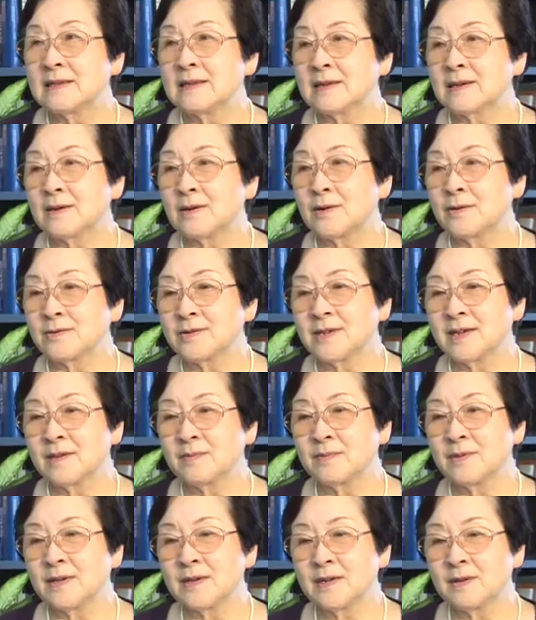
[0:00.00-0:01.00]
The
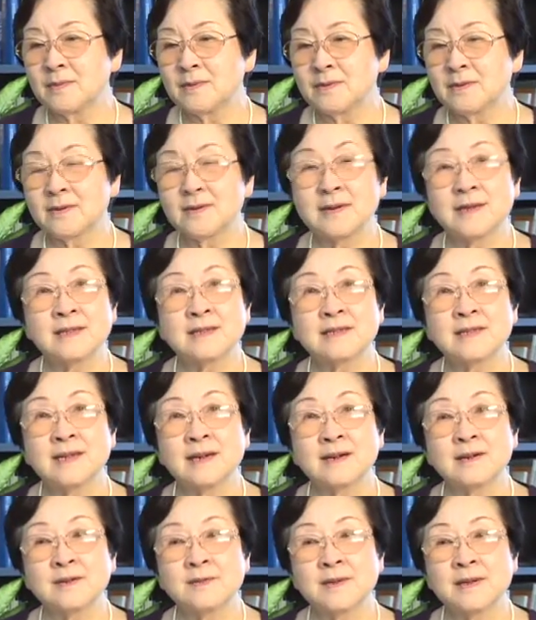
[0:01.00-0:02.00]
Korean people in
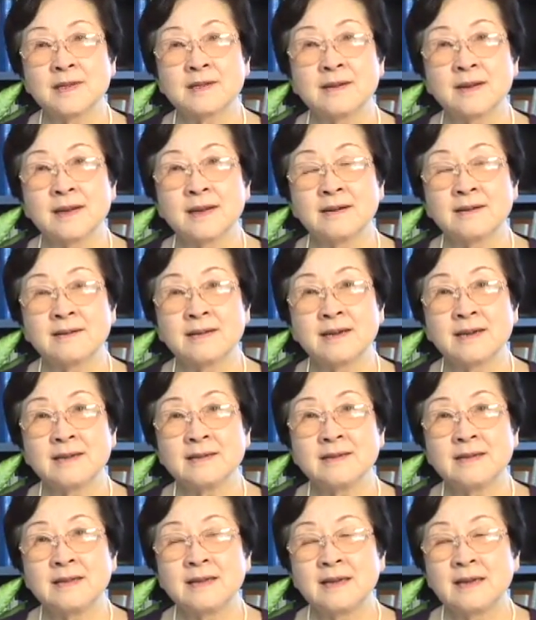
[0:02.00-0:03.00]
Sacramento
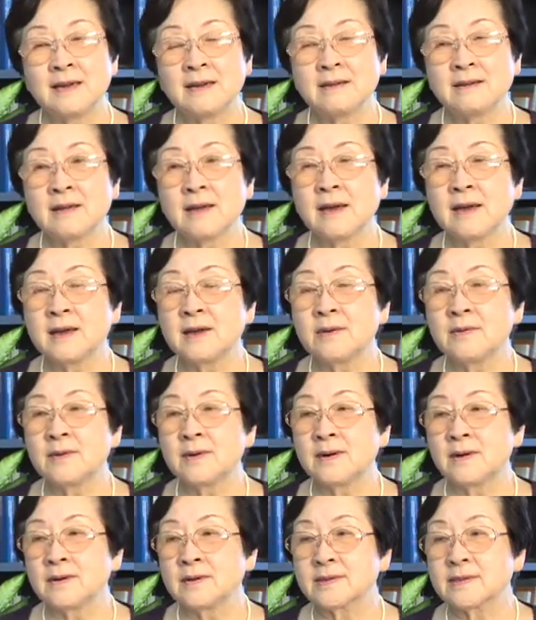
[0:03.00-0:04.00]
area, they
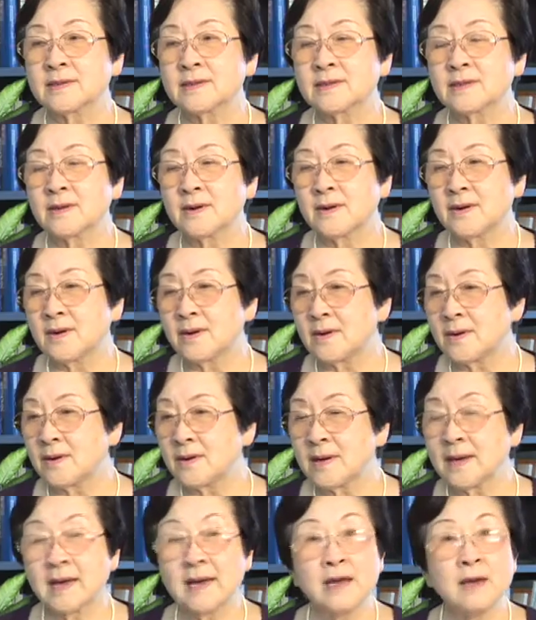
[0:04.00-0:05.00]
were
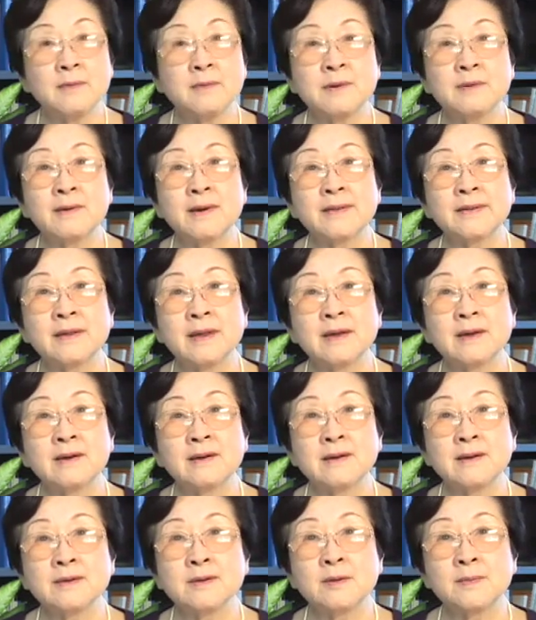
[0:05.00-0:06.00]
so happy when they
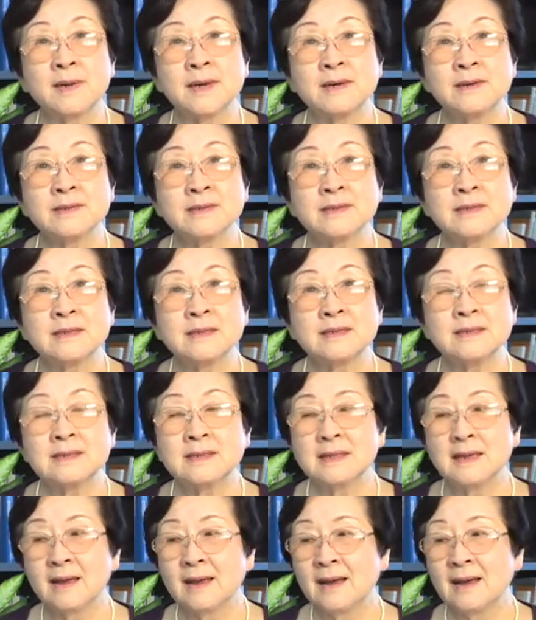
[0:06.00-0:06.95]
heard about this.